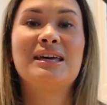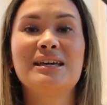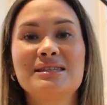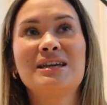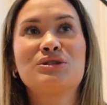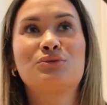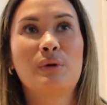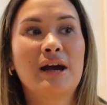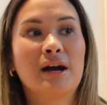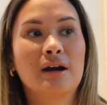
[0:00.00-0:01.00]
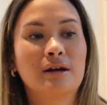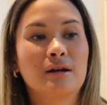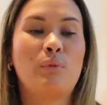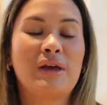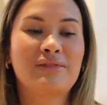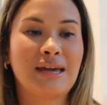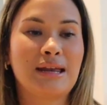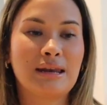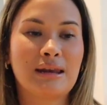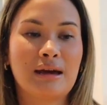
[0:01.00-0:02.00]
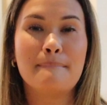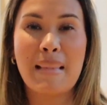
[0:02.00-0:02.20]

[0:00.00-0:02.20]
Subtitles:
This is where within